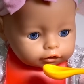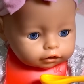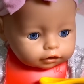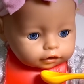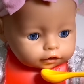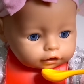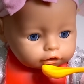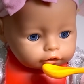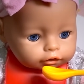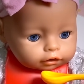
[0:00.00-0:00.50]

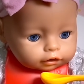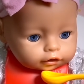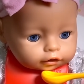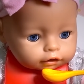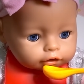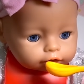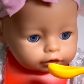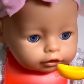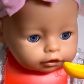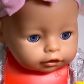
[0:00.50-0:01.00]

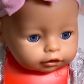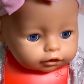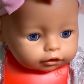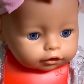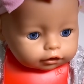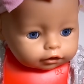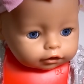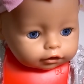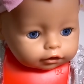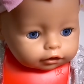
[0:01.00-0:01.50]

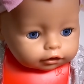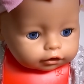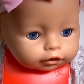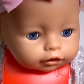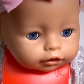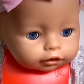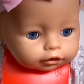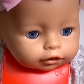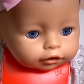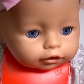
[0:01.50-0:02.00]

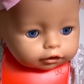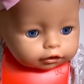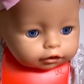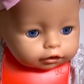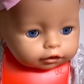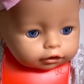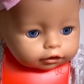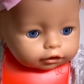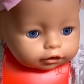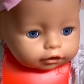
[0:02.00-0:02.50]

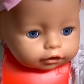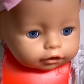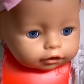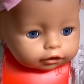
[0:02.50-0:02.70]
Nobody speaks.